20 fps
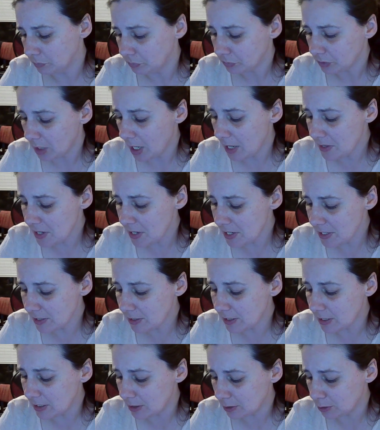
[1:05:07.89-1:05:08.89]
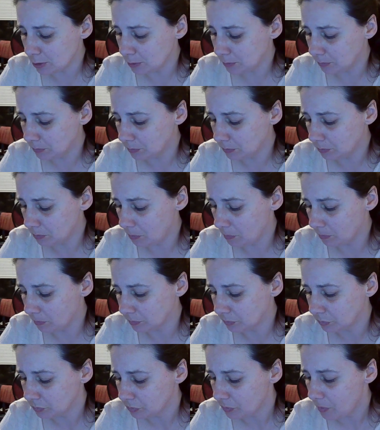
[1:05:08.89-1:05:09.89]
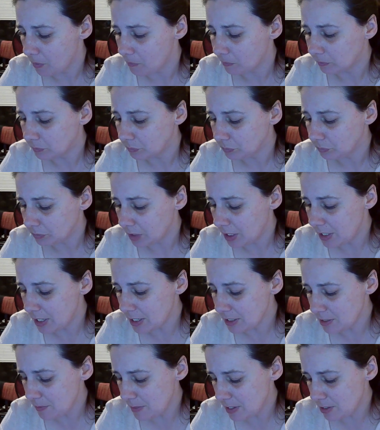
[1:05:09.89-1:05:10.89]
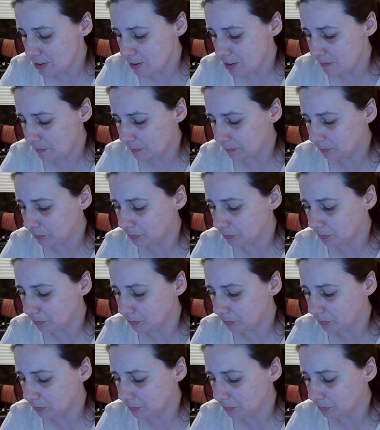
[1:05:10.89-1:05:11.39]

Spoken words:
I like this. And not to mention,